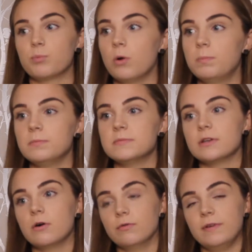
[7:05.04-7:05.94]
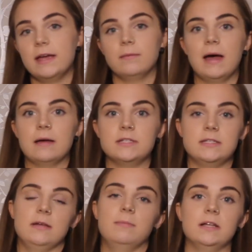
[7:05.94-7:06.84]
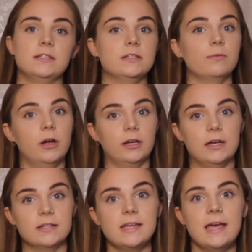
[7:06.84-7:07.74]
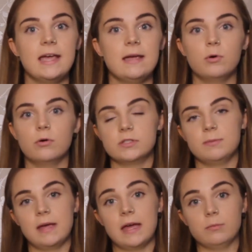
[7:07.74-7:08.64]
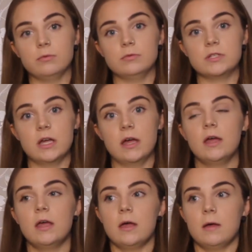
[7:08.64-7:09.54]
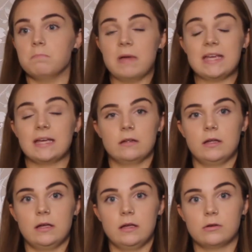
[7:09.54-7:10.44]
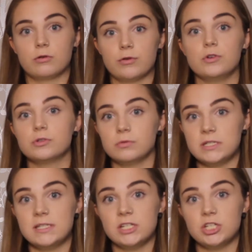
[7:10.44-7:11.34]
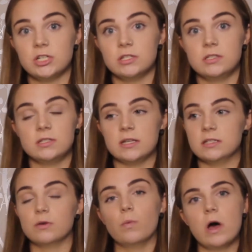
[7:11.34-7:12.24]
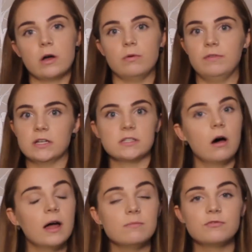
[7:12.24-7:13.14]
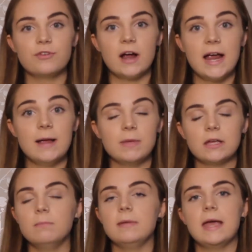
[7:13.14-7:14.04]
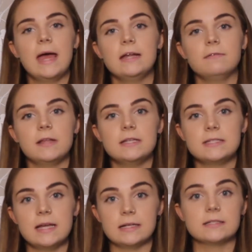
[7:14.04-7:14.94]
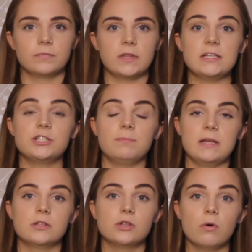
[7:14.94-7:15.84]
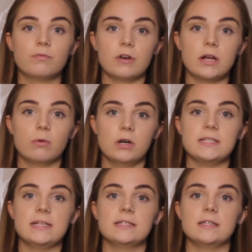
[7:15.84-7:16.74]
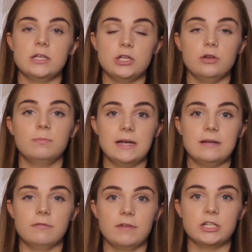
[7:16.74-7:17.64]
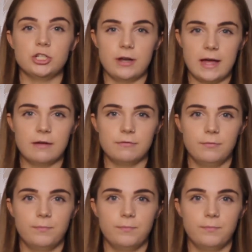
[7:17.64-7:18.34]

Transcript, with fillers: problem solving, perhaps it's the ability to work in a team or to be able to make crucial decisions and to work within a time frame. It can be any of these things. These should be the top three qualities that you believe a vet should have.